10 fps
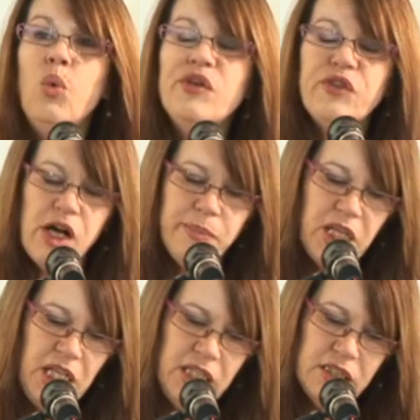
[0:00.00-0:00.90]
We've
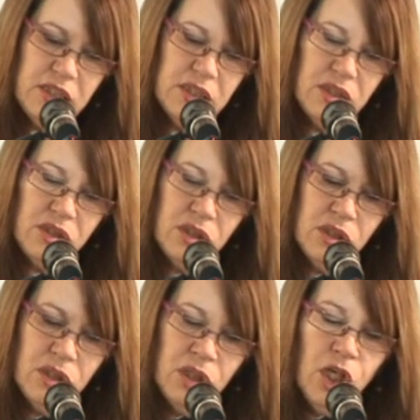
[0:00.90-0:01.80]
come east,
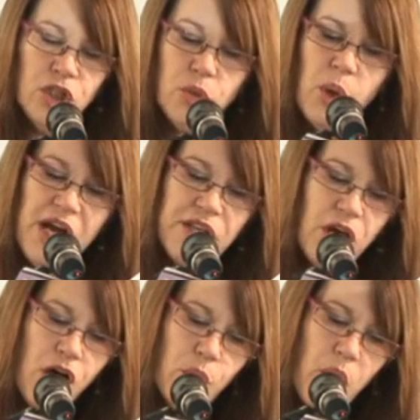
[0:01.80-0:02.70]
to where
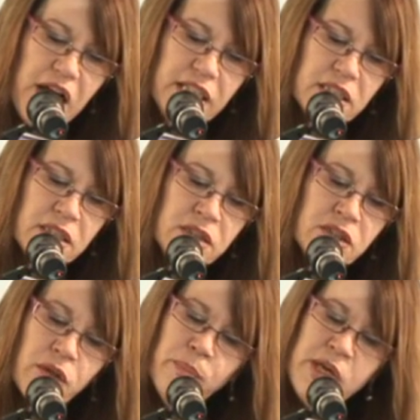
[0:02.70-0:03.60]
the
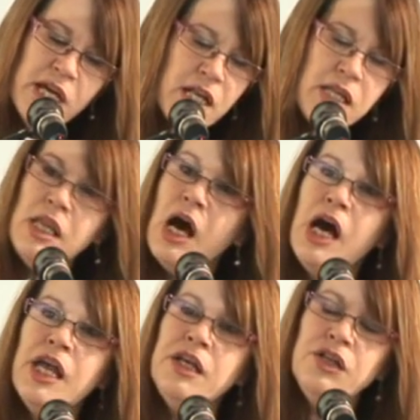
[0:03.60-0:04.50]
horizon's a mere
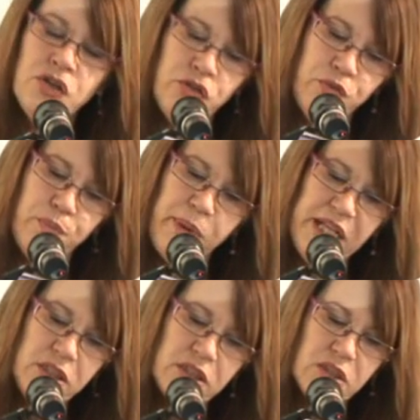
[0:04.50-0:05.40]
line of
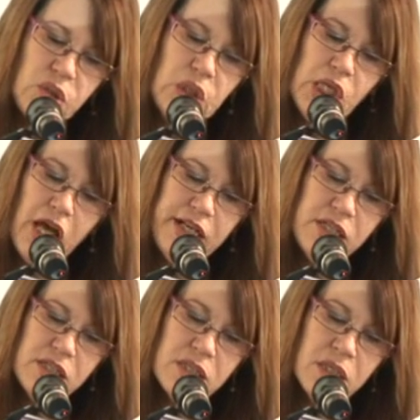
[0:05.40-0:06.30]
penciled
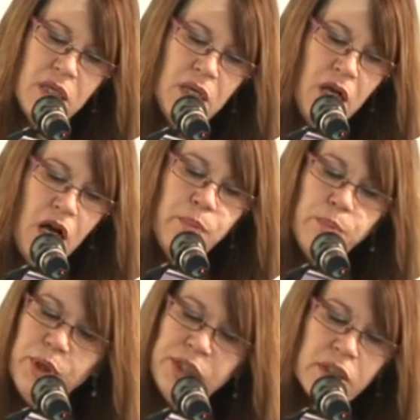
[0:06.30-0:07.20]
light,
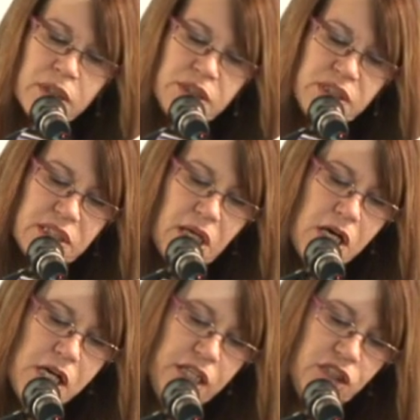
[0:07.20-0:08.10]
and brindled
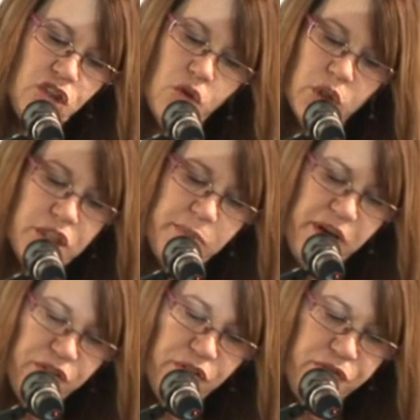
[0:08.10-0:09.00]
skies squat
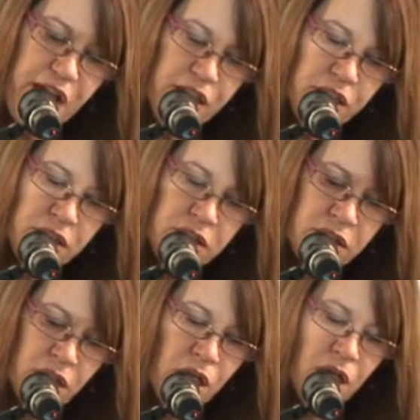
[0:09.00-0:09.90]
above the
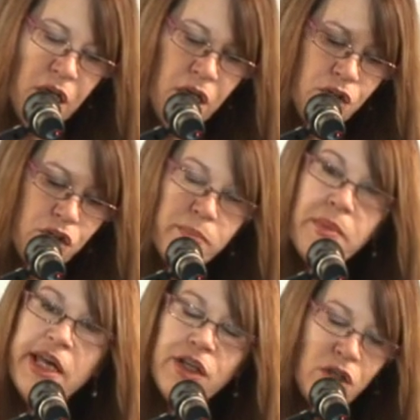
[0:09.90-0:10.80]
fens to
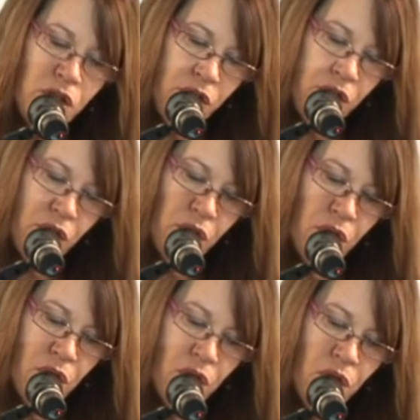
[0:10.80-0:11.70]
mend
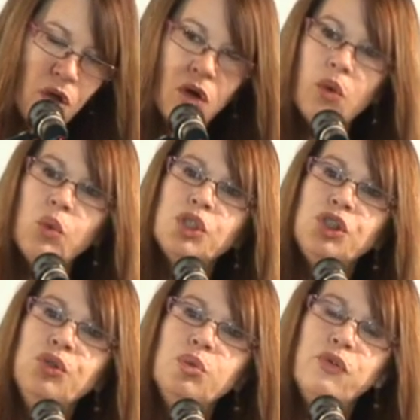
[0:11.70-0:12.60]

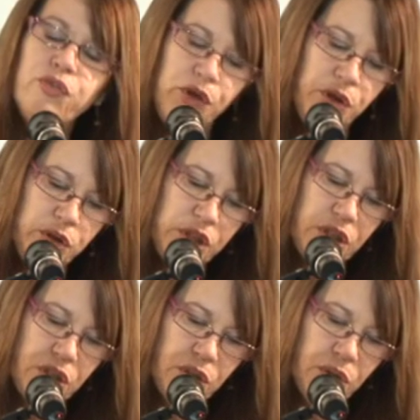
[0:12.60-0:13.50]
what you
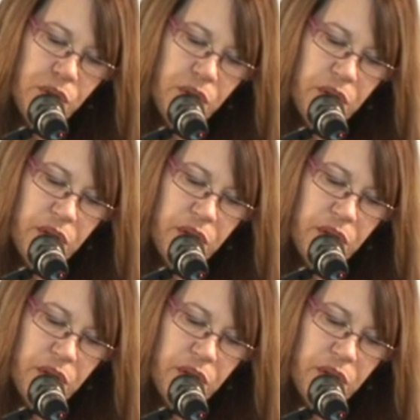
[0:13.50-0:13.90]
refuse to,